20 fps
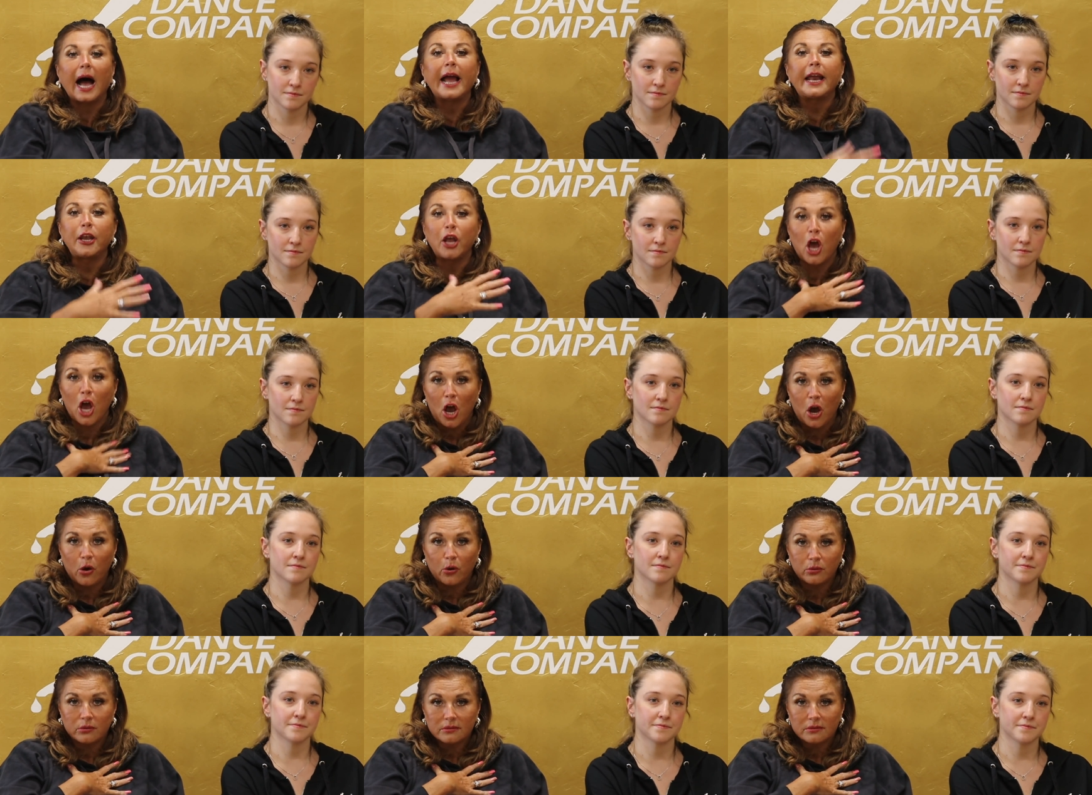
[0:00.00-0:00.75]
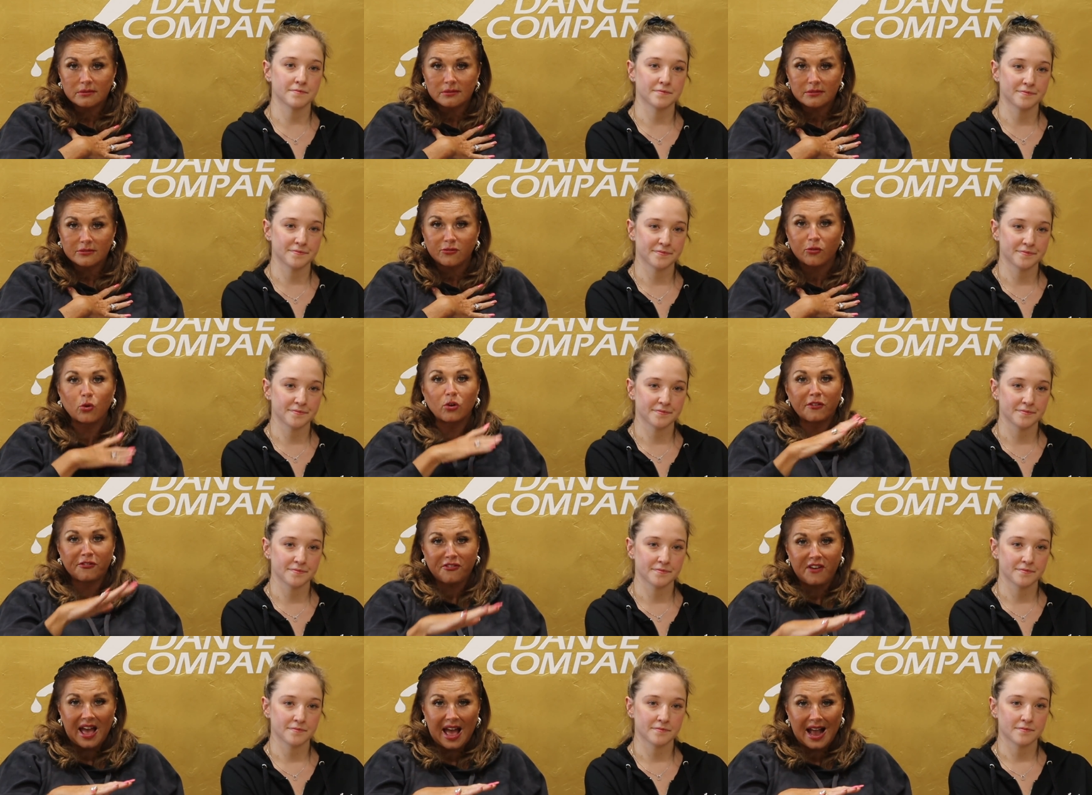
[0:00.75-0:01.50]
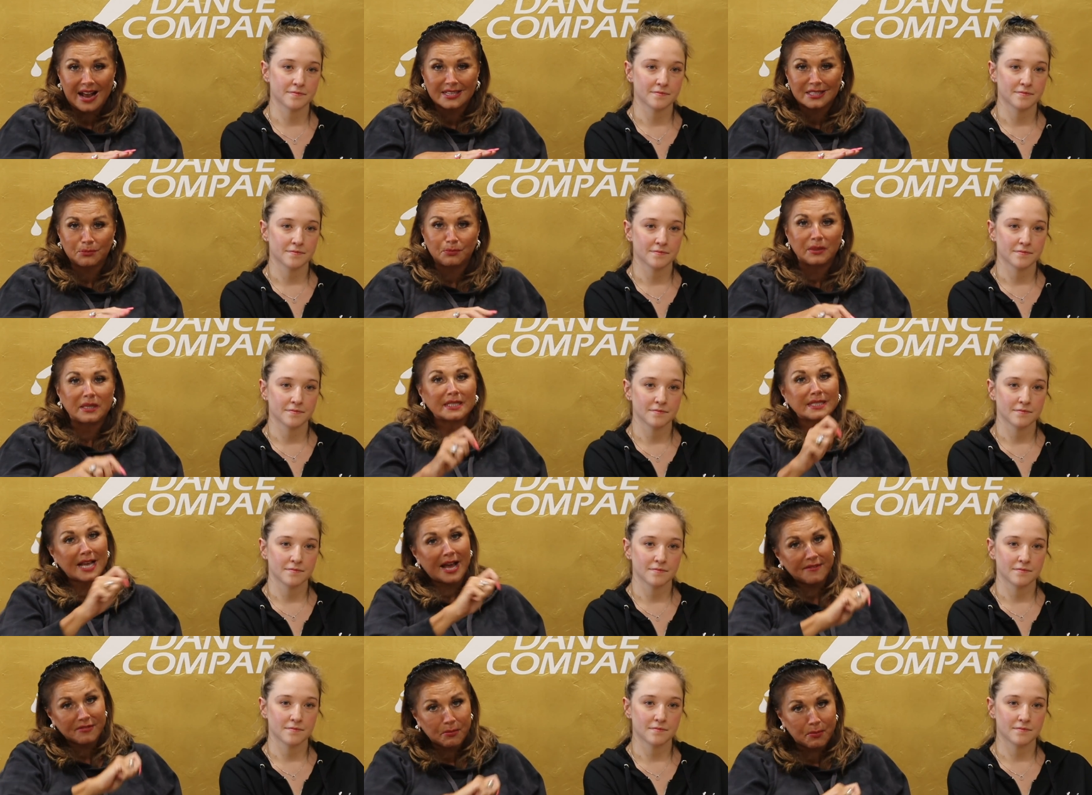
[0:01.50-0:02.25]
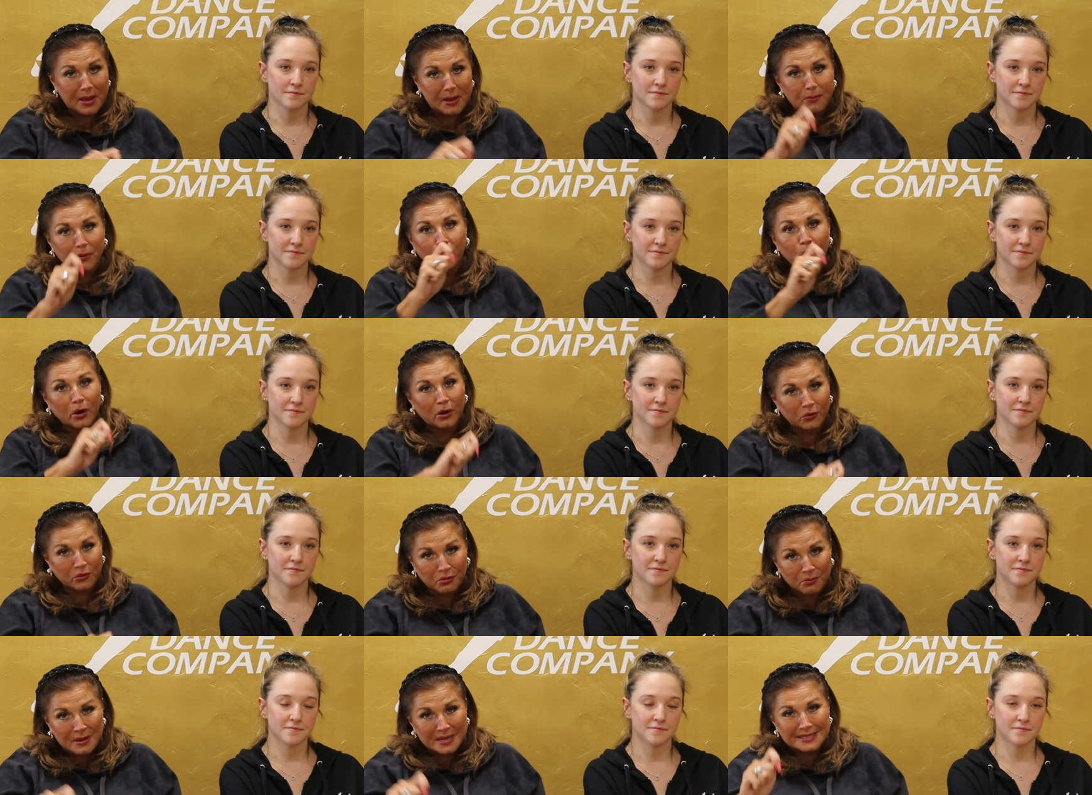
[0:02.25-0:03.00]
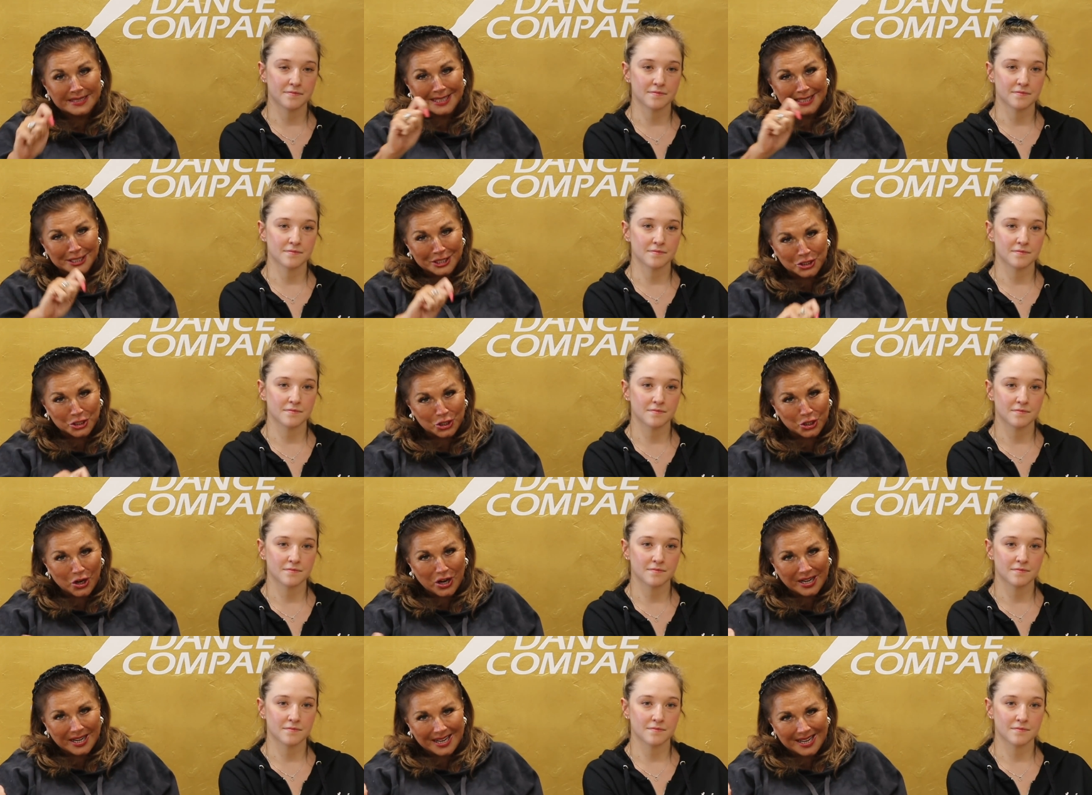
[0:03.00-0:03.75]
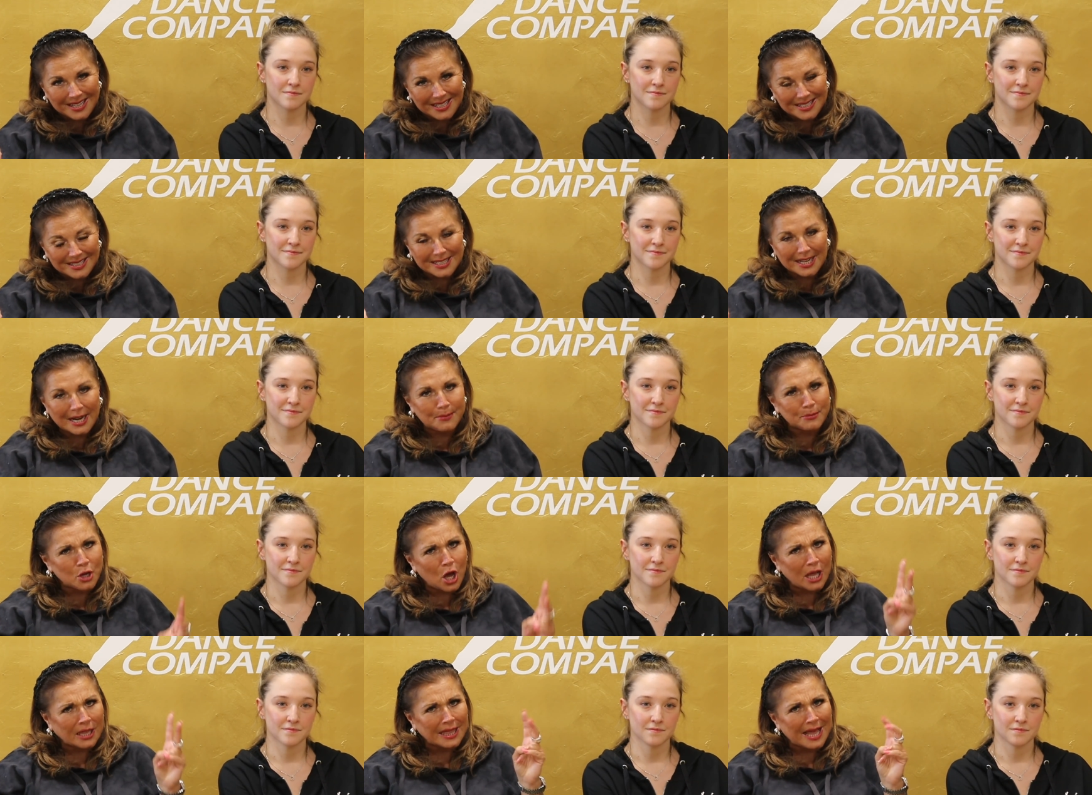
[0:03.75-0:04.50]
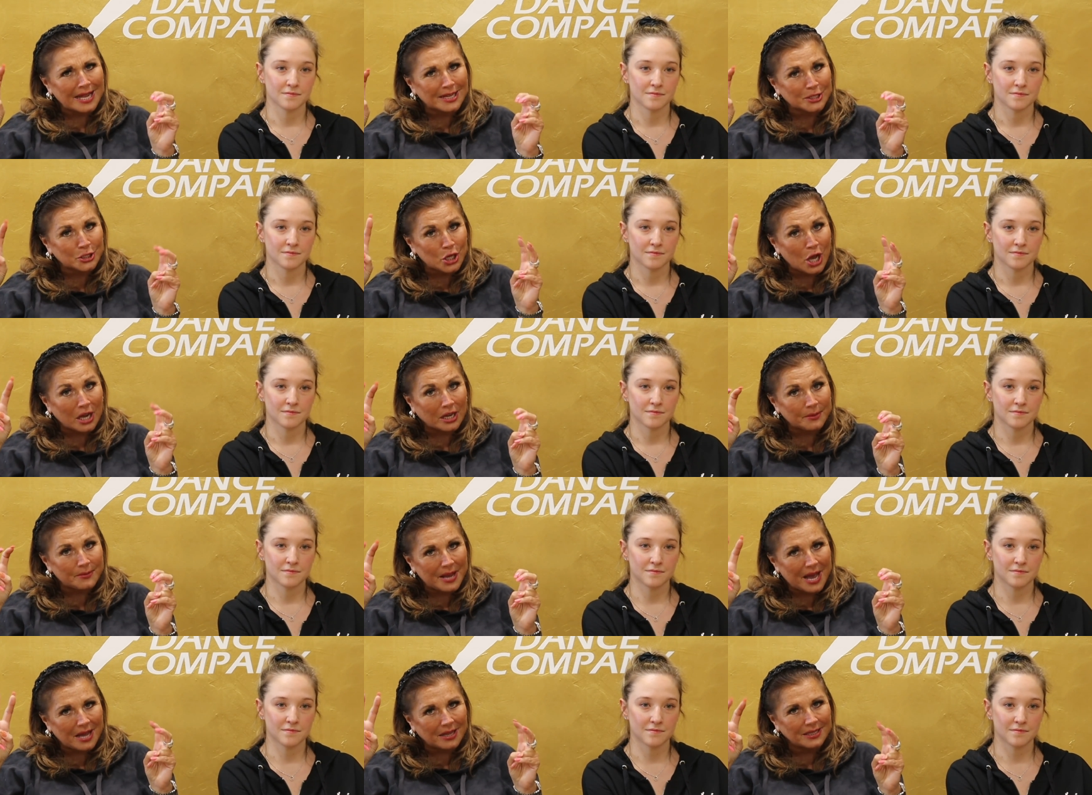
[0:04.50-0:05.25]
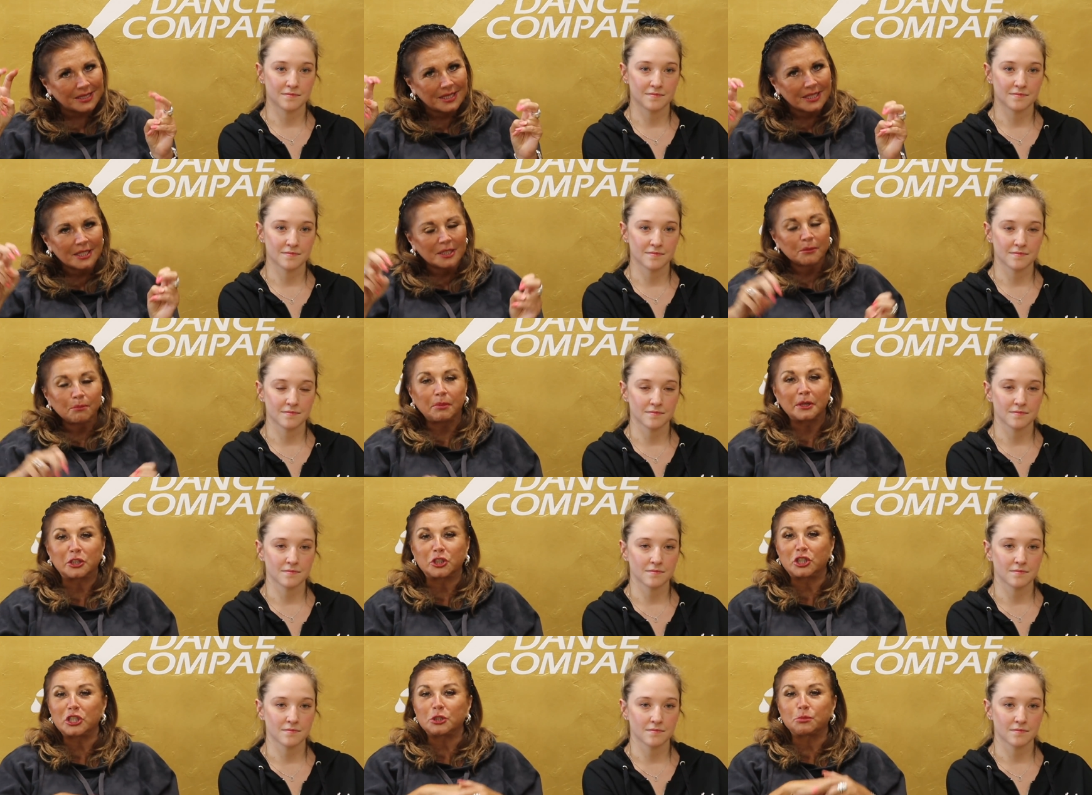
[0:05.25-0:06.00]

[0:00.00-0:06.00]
Speaker 1: I know for a fact, because I have the paperwork with my signature on it, and I'm not allowed to talk about, but